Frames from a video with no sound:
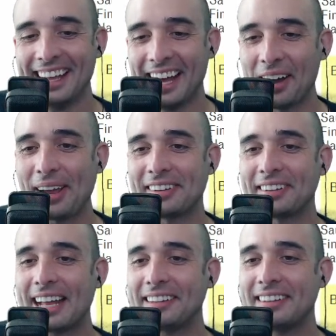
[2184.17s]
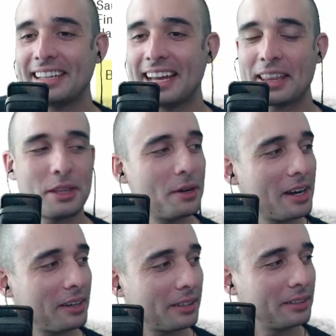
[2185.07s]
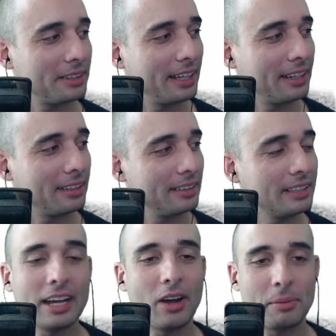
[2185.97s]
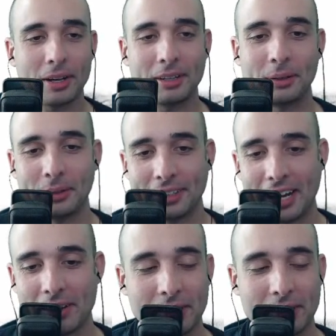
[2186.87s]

Okay, so that's the third article there. Yeah, no, I'm not gonna Google it now.